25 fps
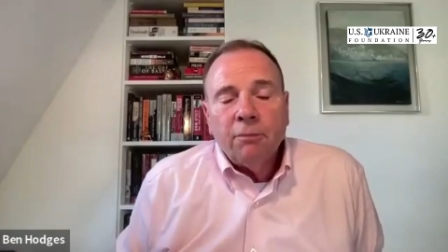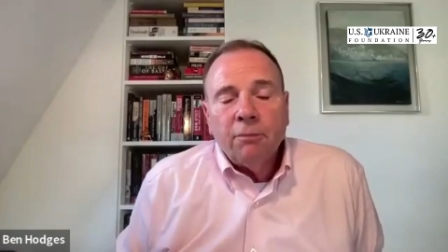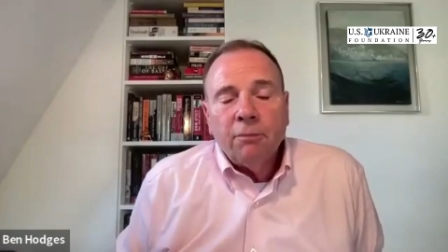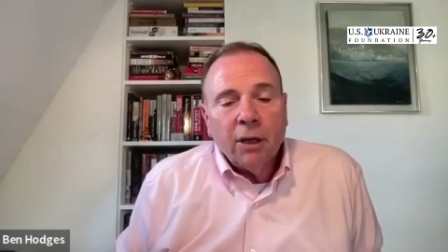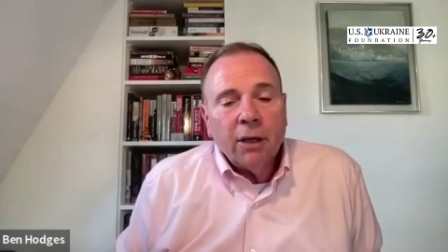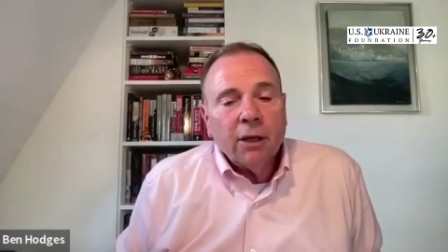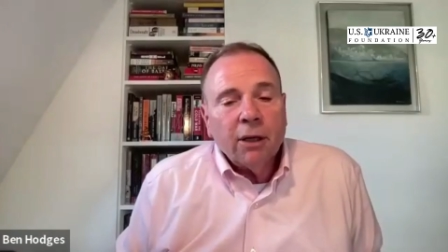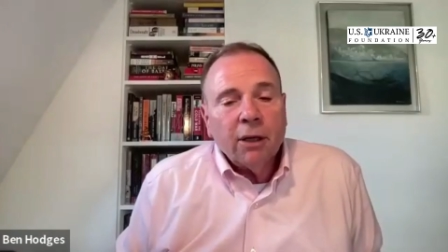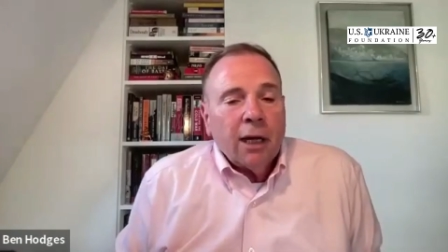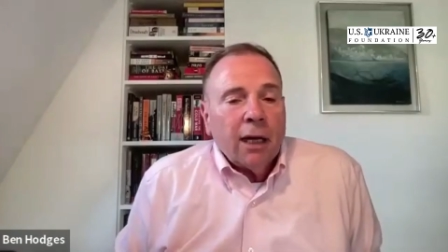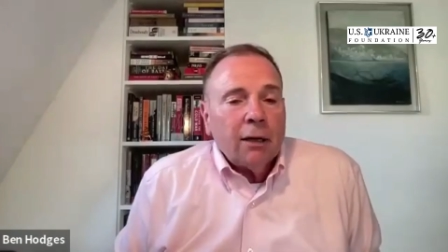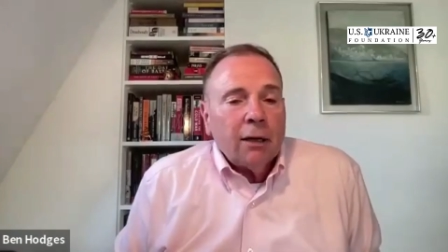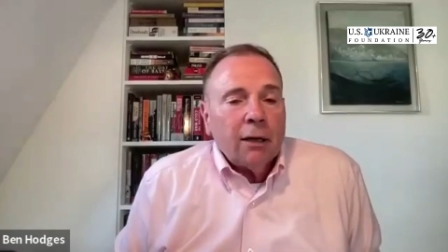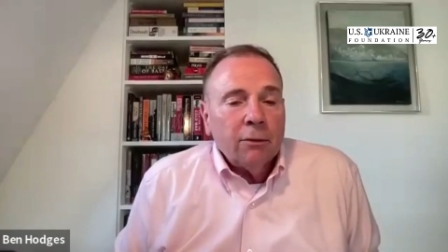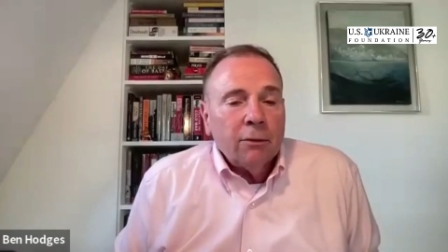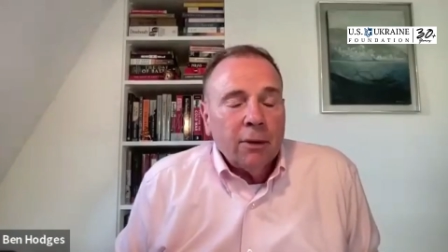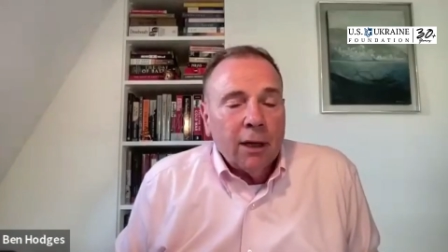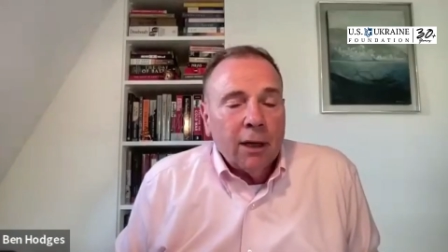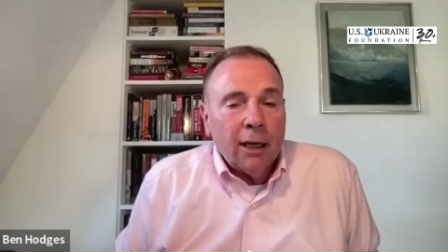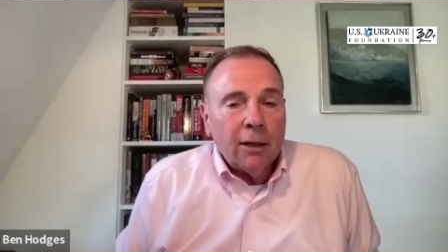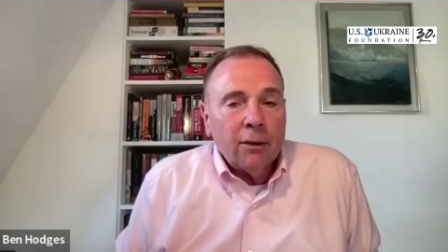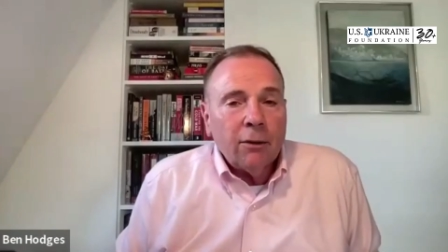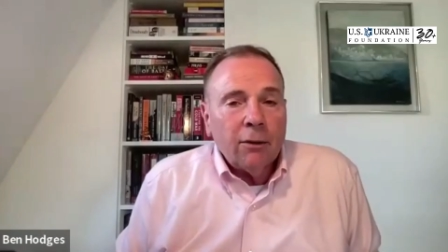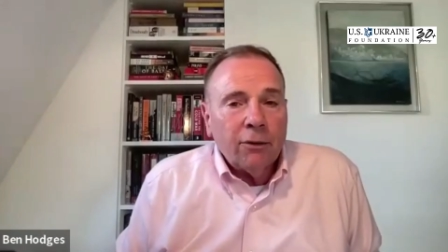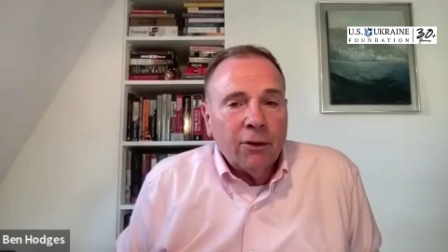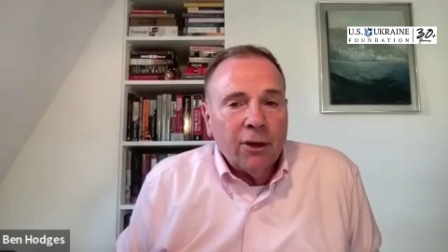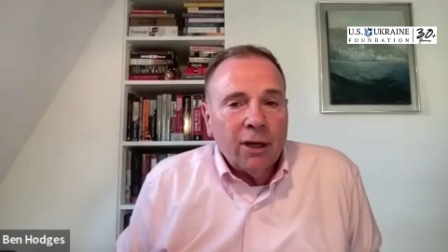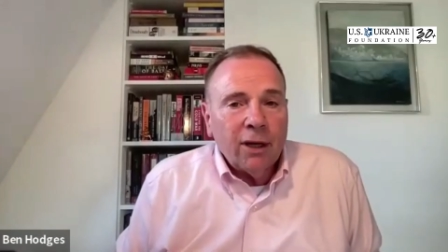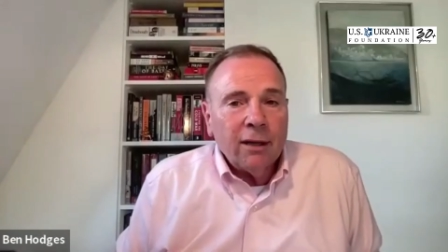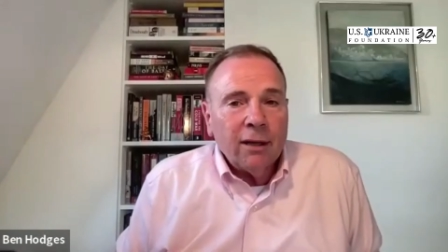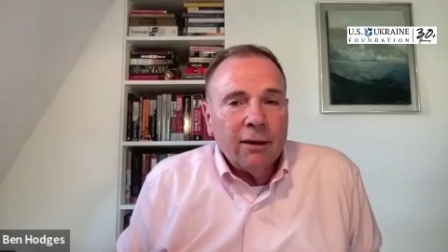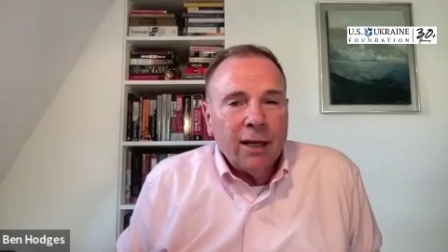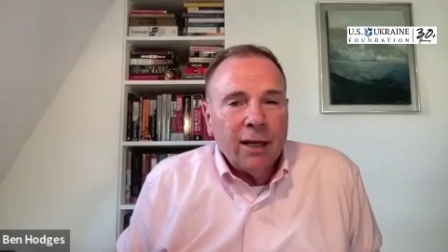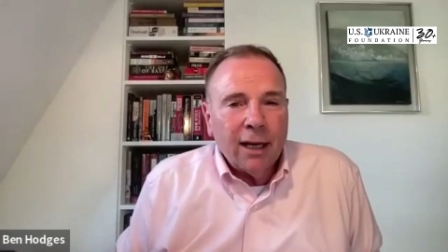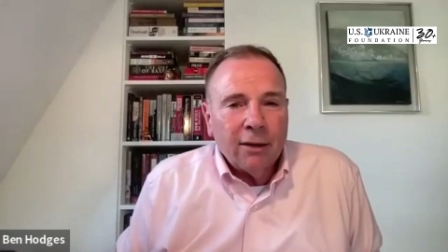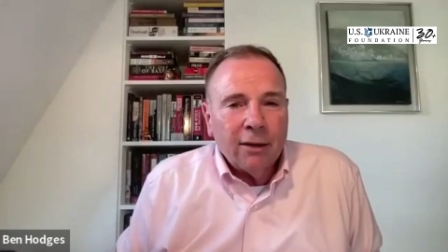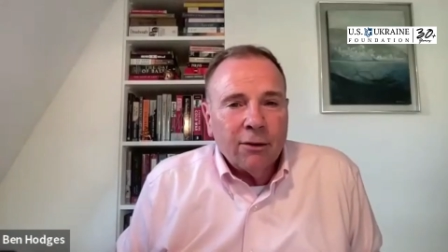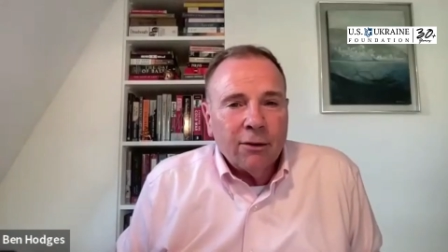because I don't
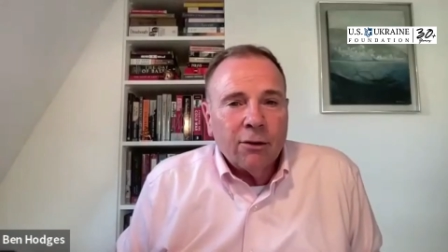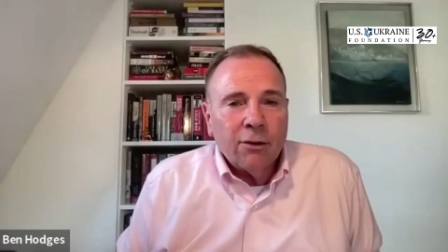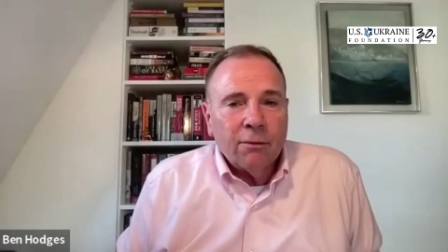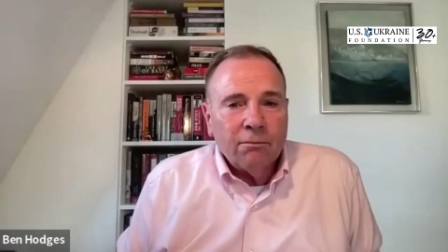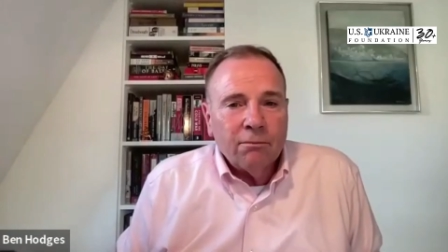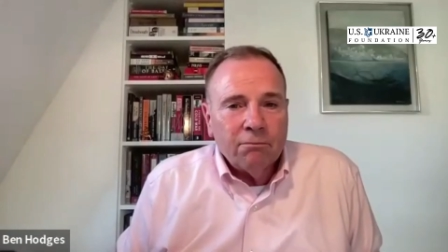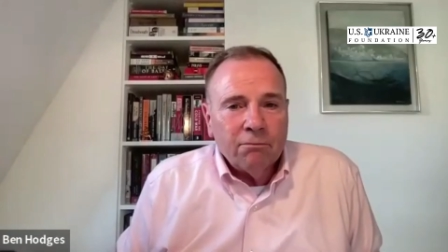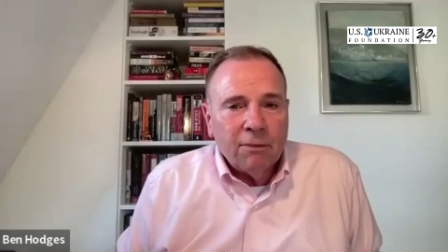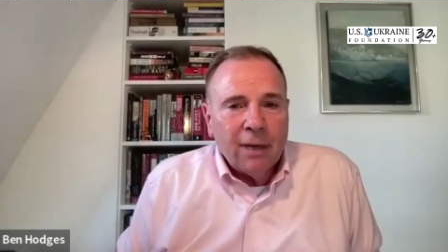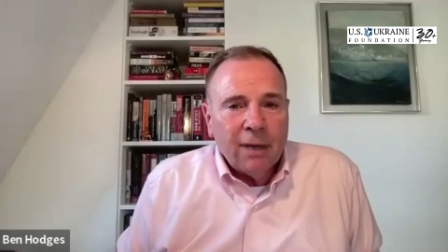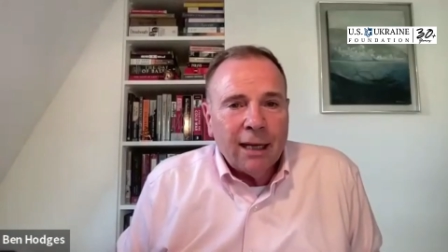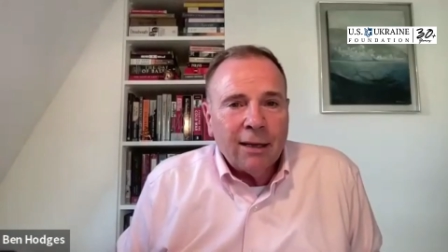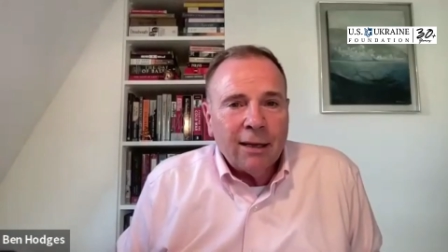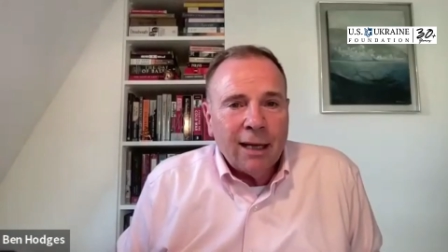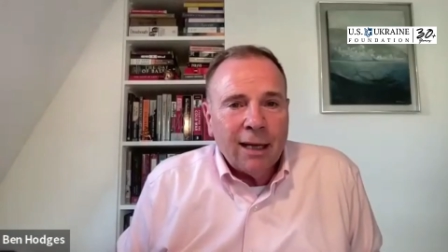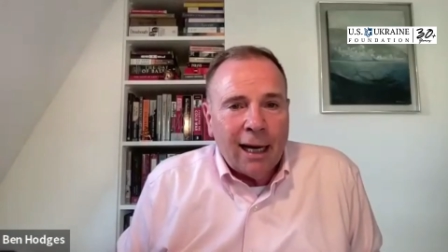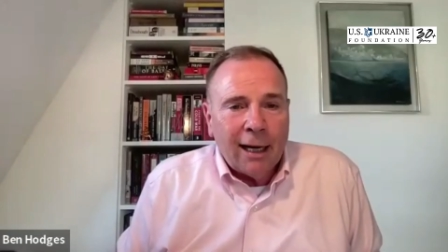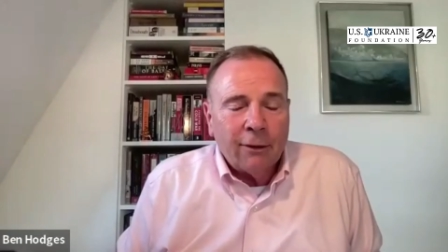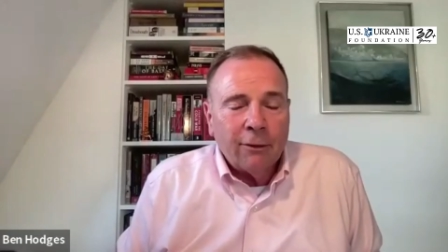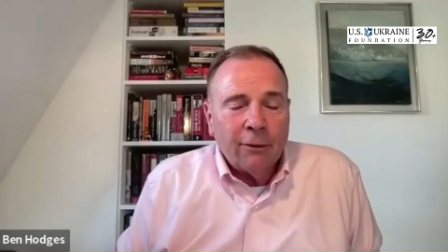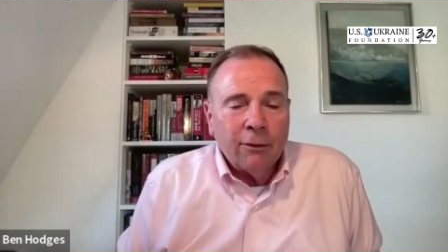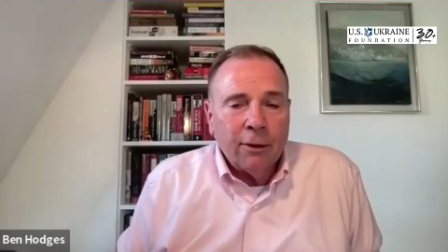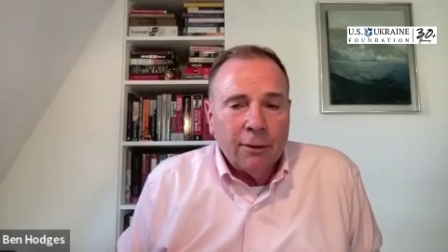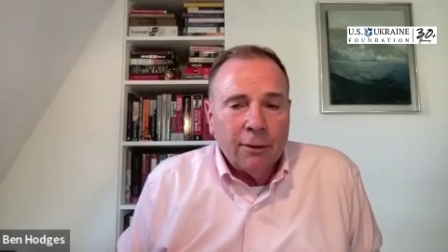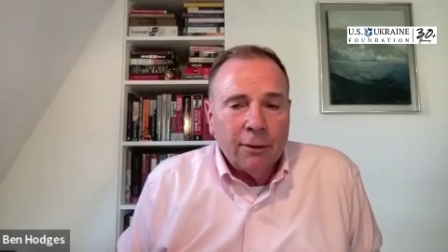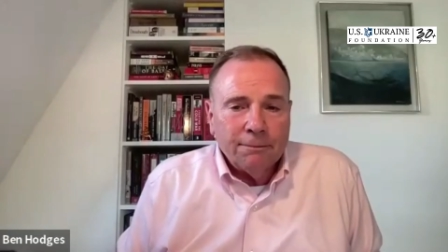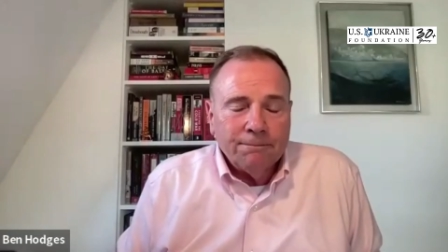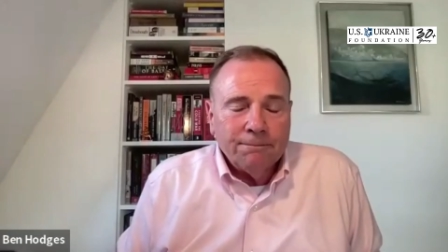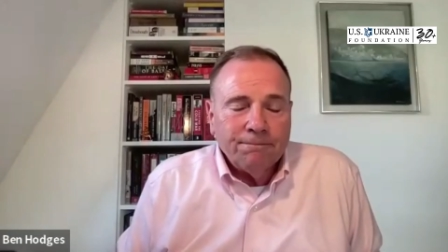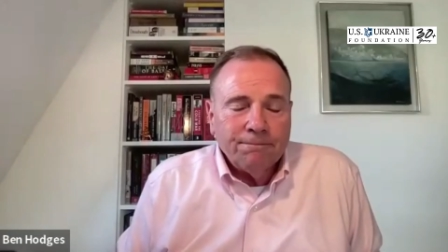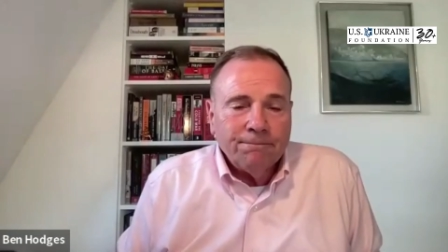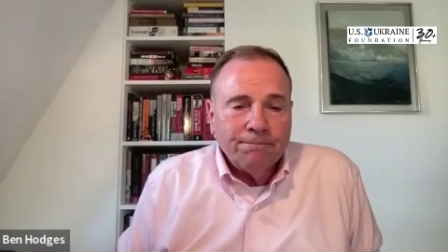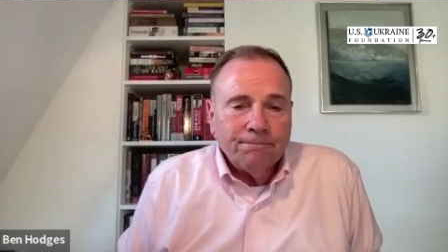think that's accurate.